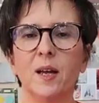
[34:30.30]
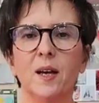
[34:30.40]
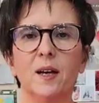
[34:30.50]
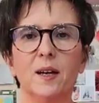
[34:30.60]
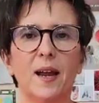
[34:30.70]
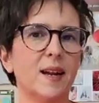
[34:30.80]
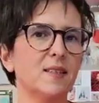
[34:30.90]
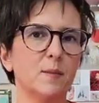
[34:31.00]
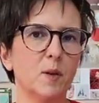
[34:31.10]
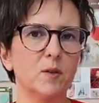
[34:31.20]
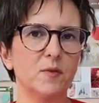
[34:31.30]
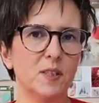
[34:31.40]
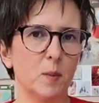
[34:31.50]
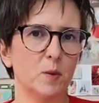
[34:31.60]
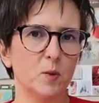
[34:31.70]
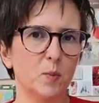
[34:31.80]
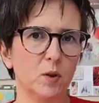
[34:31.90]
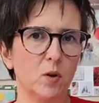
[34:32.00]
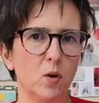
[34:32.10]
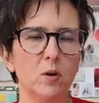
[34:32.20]
X amount of samples per
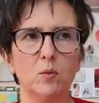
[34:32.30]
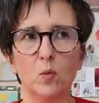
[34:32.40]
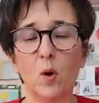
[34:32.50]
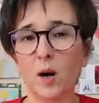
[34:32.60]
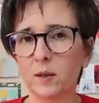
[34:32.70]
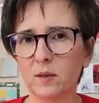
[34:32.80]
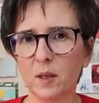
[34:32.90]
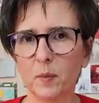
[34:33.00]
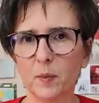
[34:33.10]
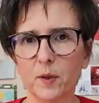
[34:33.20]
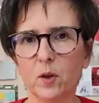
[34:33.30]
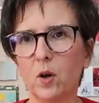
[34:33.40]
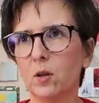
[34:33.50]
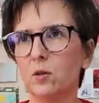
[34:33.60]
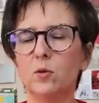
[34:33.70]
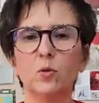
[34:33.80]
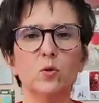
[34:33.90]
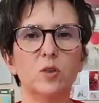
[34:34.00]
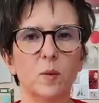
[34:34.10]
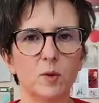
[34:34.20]
color, 1 sample per color,
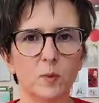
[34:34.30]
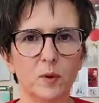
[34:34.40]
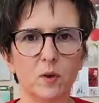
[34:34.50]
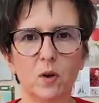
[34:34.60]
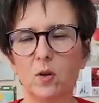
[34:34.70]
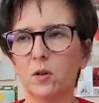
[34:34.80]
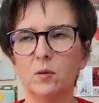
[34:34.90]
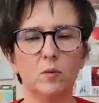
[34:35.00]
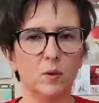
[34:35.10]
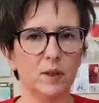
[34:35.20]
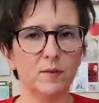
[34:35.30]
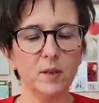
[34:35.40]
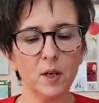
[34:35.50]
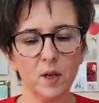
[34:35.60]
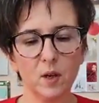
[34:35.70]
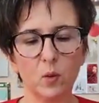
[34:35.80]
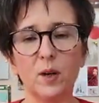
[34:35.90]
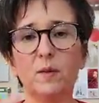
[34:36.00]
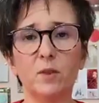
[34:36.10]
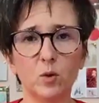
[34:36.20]
2 samples per color,
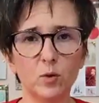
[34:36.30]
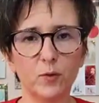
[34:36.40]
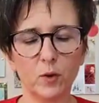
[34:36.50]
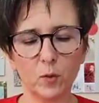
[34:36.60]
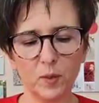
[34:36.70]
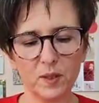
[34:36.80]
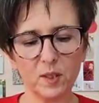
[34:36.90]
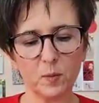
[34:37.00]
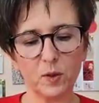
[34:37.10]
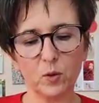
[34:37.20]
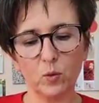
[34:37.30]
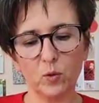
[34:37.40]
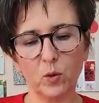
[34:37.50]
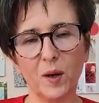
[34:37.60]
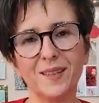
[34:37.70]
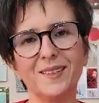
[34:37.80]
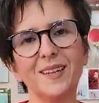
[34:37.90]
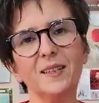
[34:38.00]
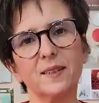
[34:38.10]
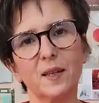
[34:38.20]
whatever is good for your business, but you are
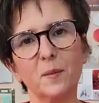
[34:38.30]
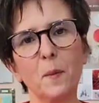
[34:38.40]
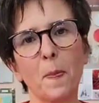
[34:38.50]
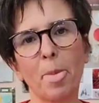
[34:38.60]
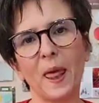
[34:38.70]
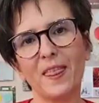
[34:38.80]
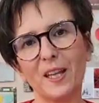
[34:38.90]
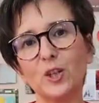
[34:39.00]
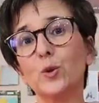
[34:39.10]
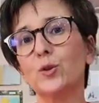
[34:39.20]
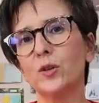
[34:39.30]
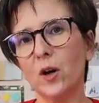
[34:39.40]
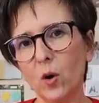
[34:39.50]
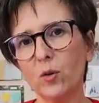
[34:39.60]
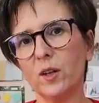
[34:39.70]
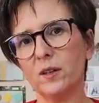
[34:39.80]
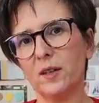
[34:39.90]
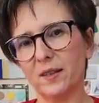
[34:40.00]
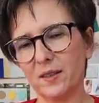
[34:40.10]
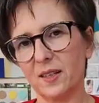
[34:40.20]
telling them that you know that
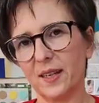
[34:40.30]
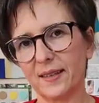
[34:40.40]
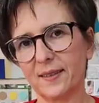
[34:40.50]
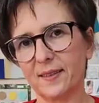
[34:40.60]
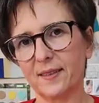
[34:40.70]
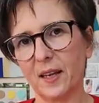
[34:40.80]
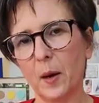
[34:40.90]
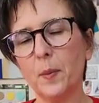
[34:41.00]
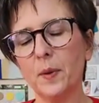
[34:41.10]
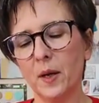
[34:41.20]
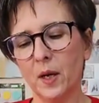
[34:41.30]
that's the next step.